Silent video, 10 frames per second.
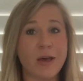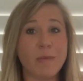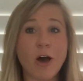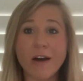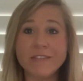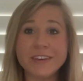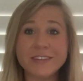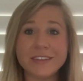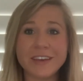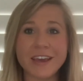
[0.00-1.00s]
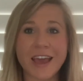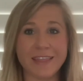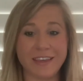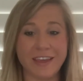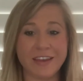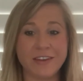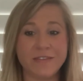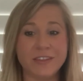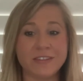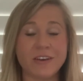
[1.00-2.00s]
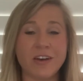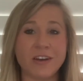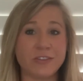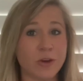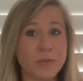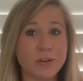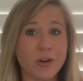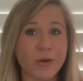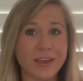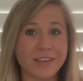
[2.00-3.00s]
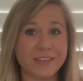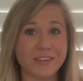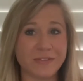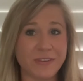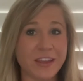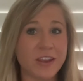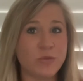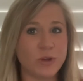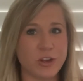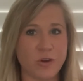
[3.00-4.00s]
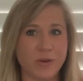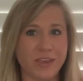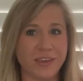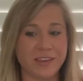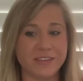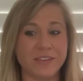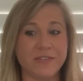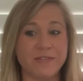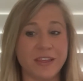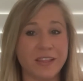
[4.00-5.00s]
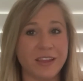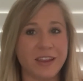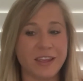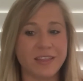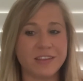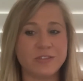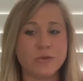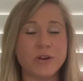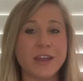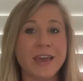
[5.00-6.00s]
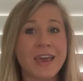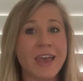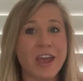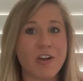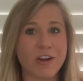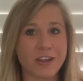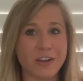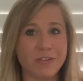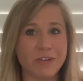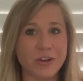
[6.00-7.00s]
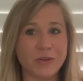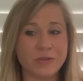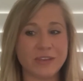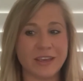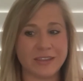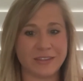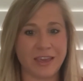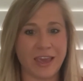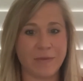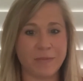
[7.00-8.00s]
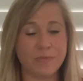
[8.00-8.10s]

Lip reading: Obviously, at the end of the song, Tamatoa is defeated. We know he is a villain in the story, and our heroes escape.